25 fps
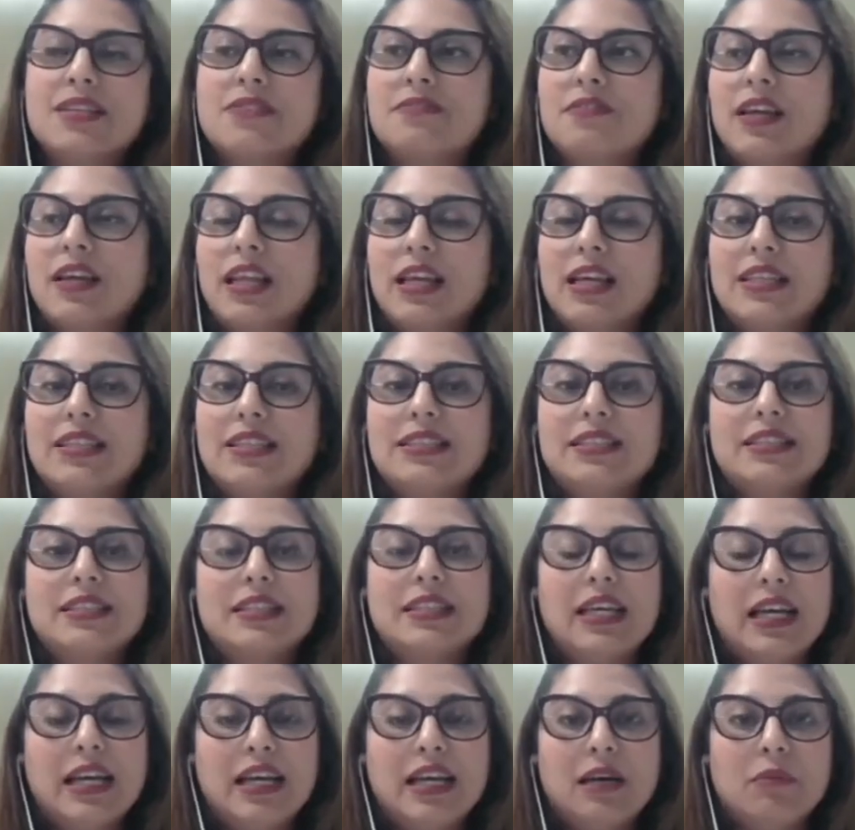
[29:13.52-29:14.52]
well as
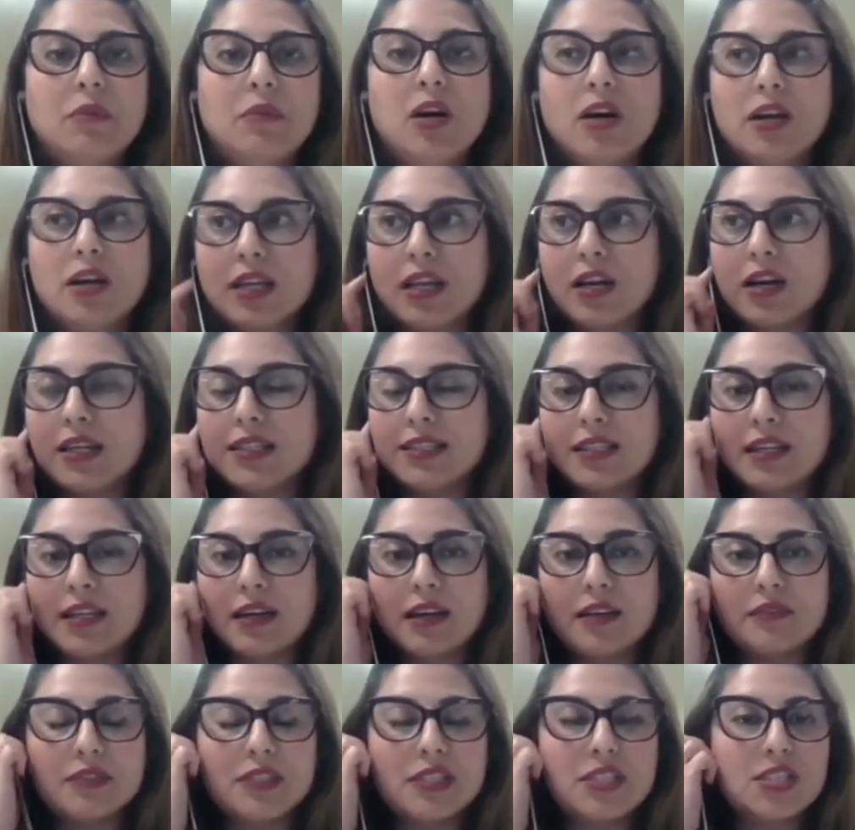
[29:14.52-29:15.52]
our
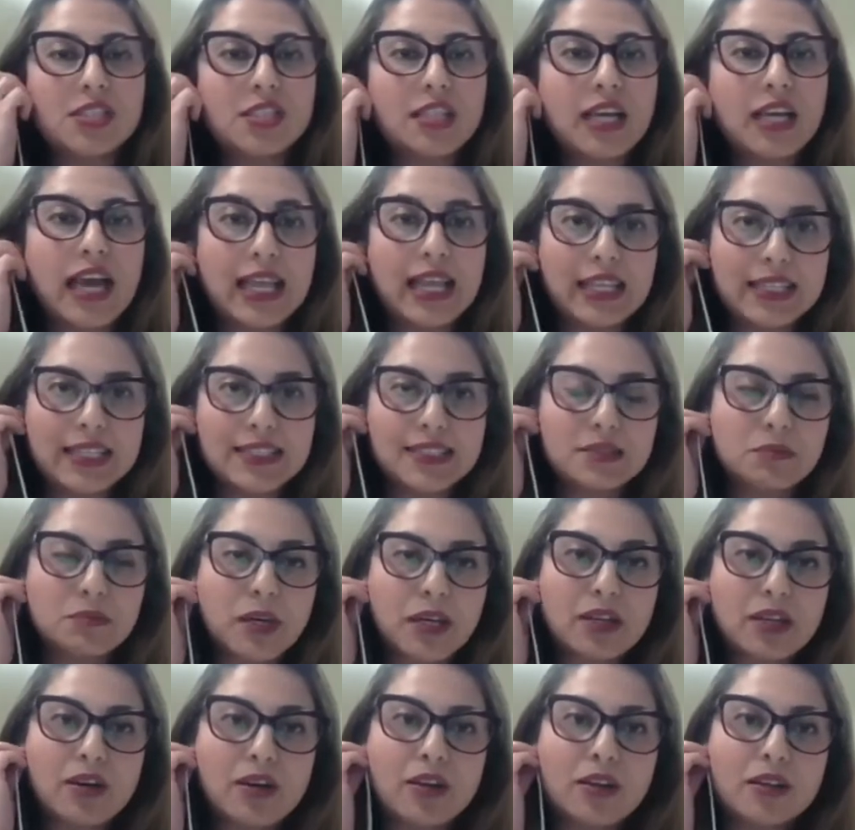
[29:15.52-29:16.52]
LiDAR, which Alex, my
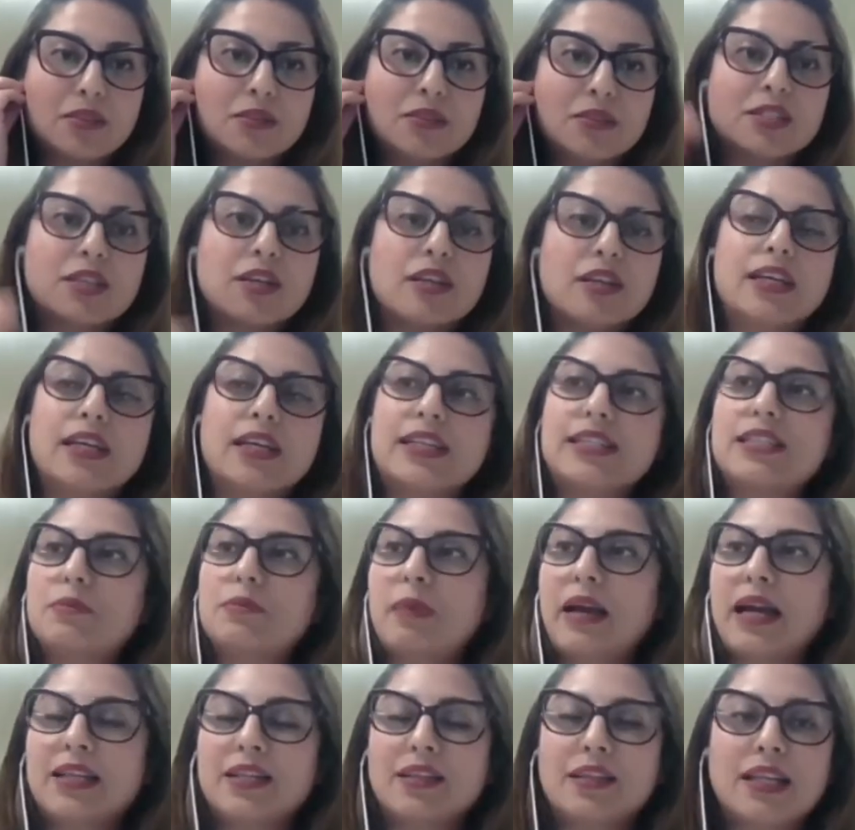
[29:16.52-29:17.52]
colleague, is going to
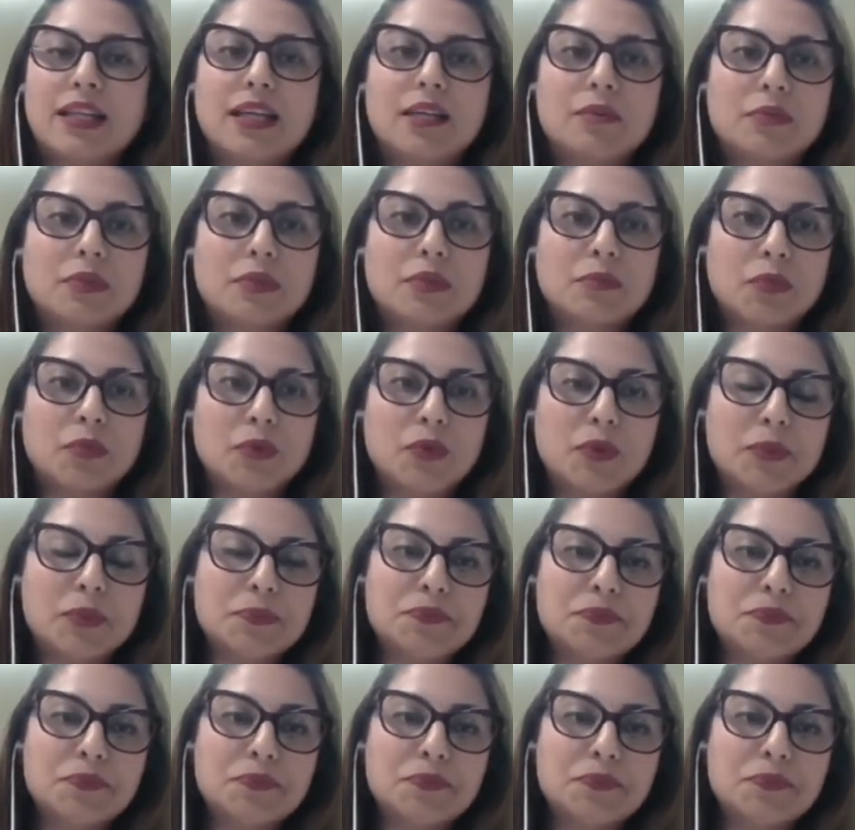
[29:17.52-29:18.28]
expand on that a bit more.